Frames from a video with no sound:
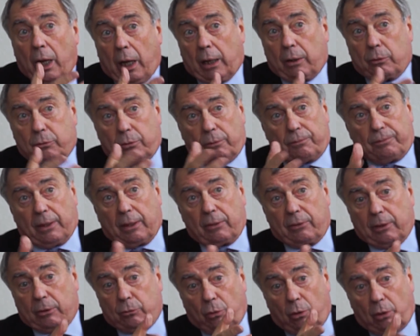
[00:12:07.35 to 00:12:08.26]
and the
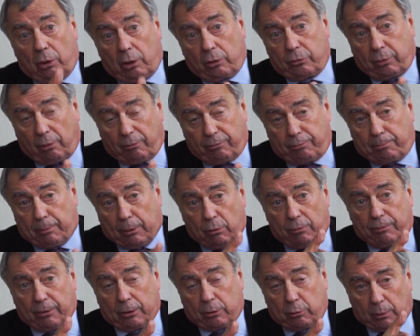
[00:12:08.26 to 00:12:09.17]
fact that a lot of
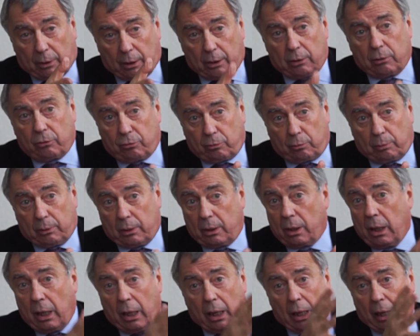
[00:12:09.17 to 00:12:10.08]
manufacturing
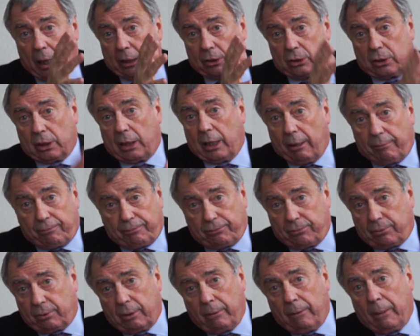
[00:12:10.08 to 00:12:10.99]
industry has
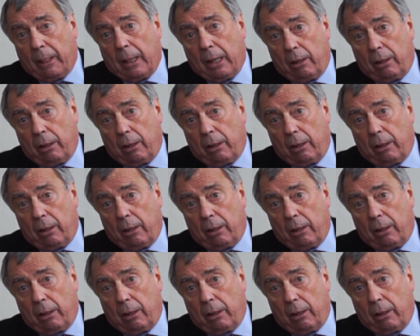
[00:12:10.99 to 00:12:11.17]
left